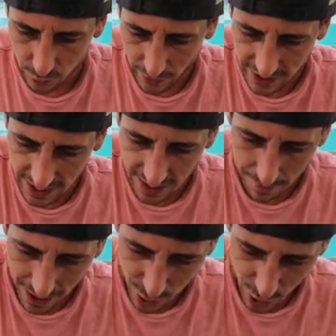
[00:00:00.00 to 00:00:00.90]
28, I
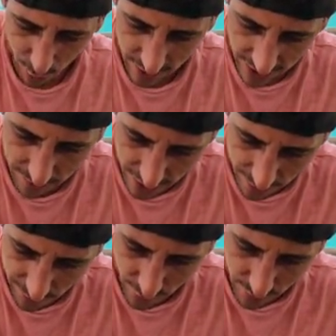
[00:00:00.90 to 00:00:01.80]
matched it one time
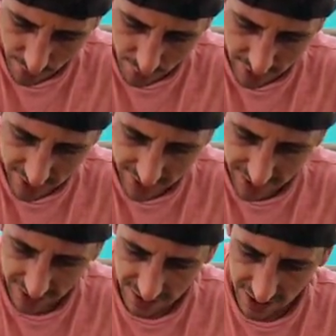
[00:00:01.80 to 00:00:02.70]
the, for the bonus.
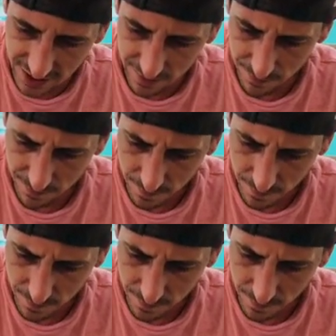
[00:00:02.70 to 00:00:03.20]
19.